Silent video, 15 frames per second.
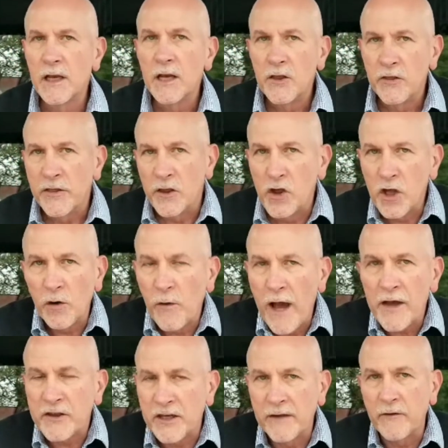The
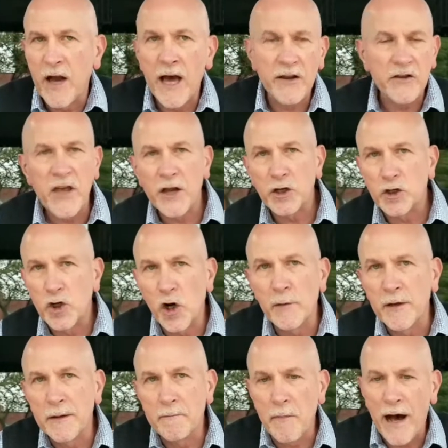generosity of God is not
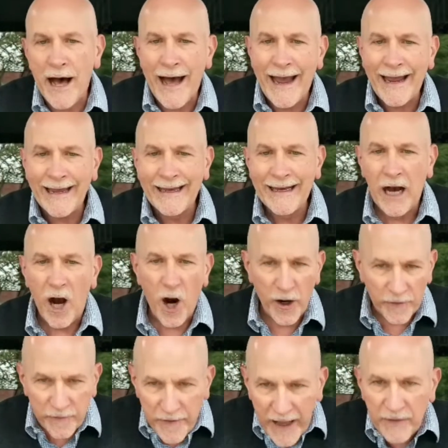determined by our
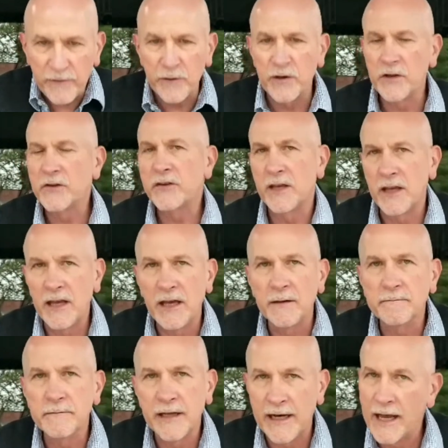faithfulness to
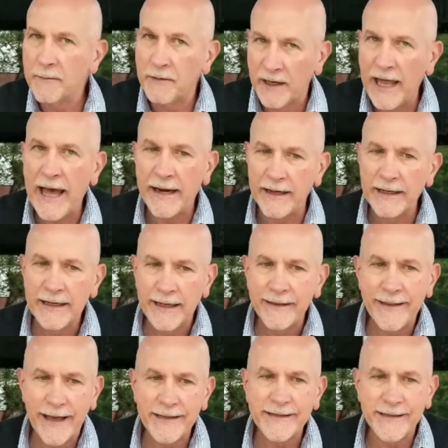him, and I'm glad
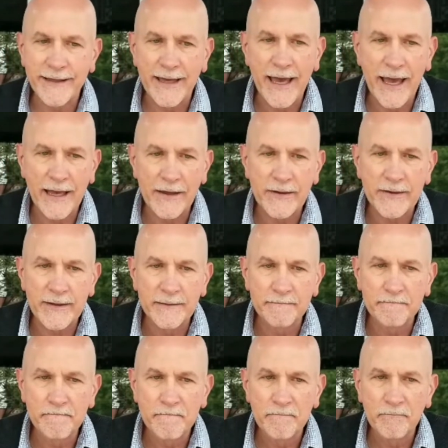that's the case.
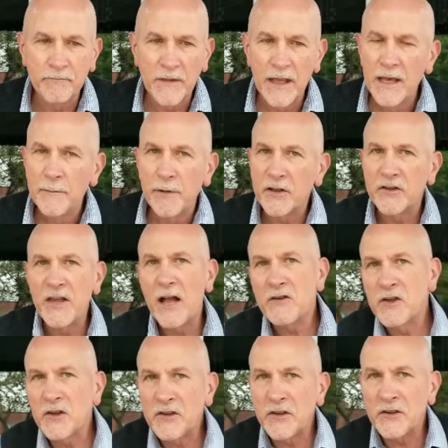But it's not
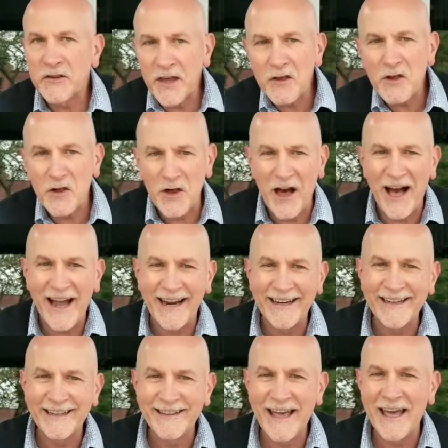just
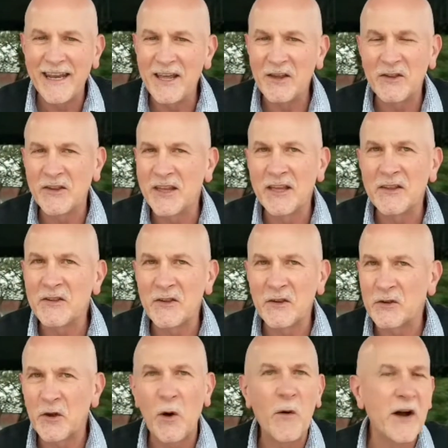sunshine that he sends
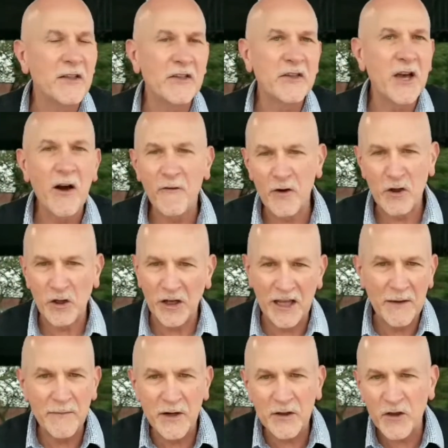so unselfishly,
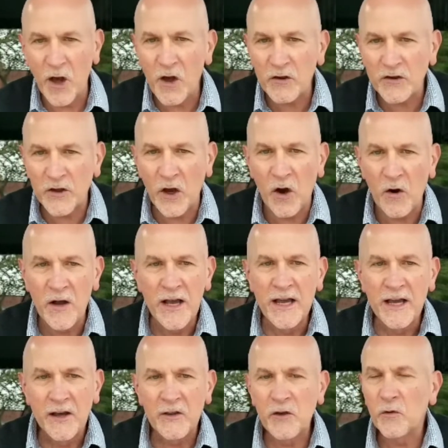but it's also
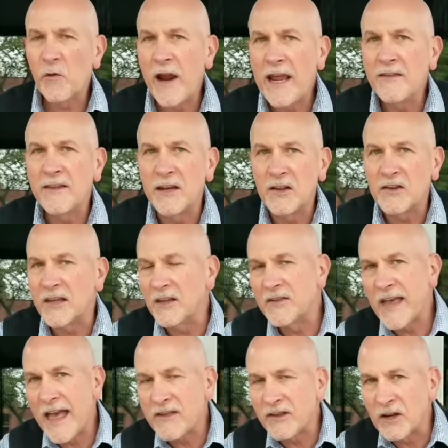the rain that he sends
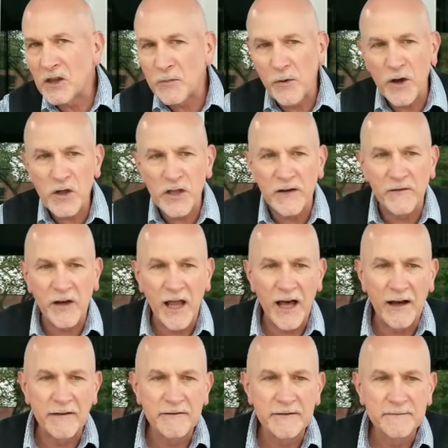as an expression of
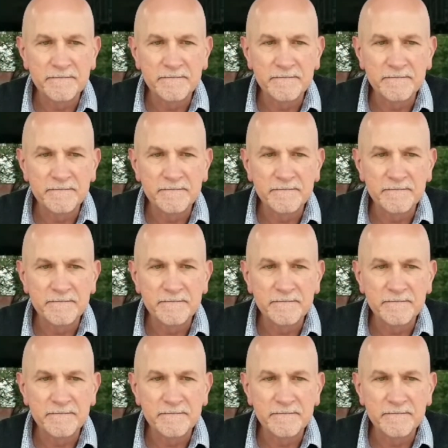love.